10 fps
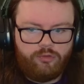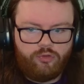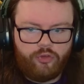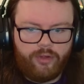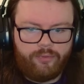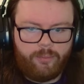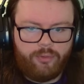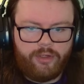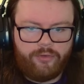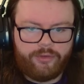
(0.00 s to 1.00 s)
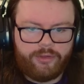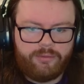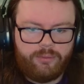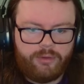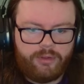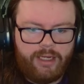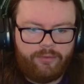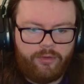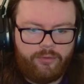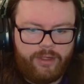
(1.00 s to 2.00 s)
just left the point, so we're going to have
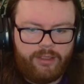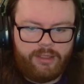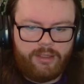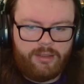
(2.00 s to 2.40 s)
to defend again.